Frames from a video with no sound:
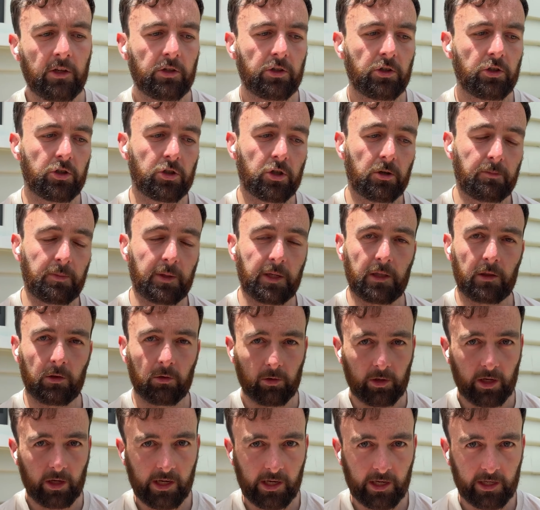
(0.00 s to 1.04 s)
You should be
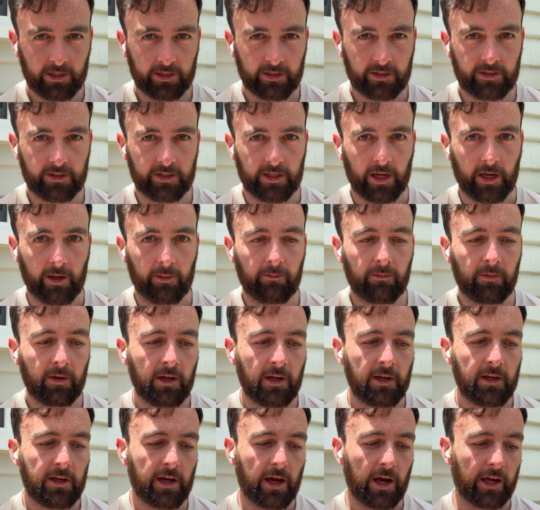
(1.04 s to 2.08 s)
looking at a stem
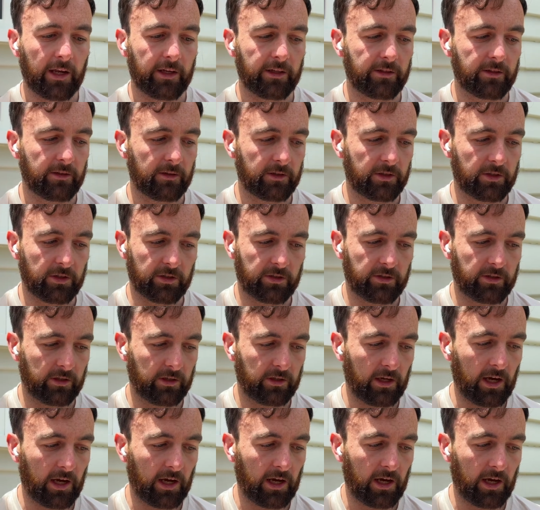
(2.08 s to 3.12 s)
and just
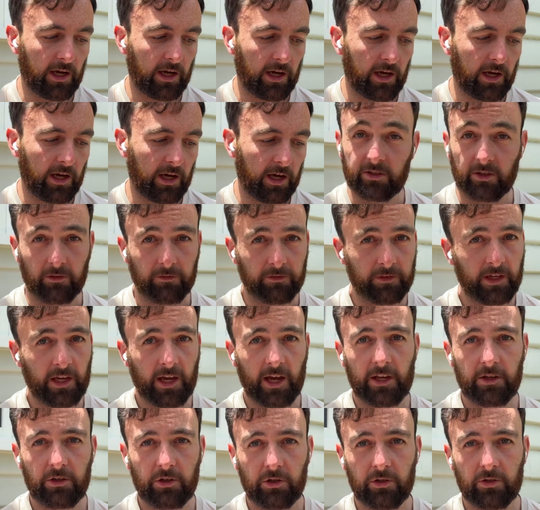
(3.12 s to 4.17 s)
asking yourself,
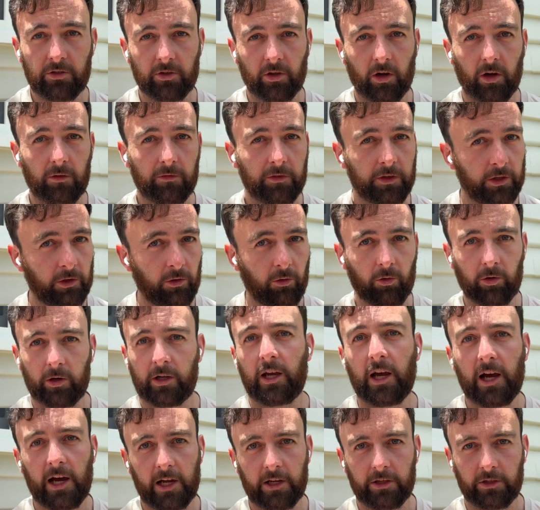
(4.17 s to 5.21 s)
can you solve it or
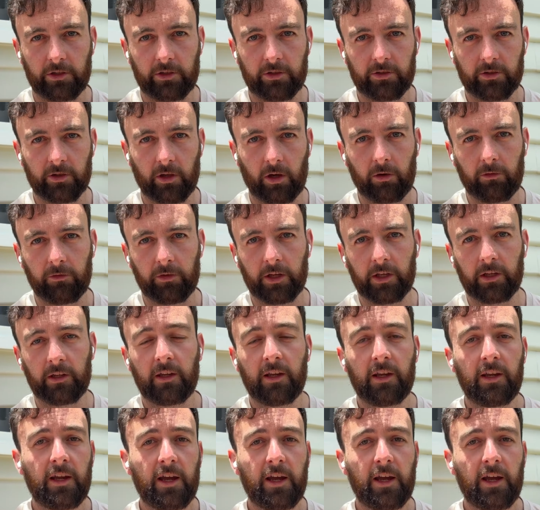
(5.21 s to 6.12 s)
can't you solve it?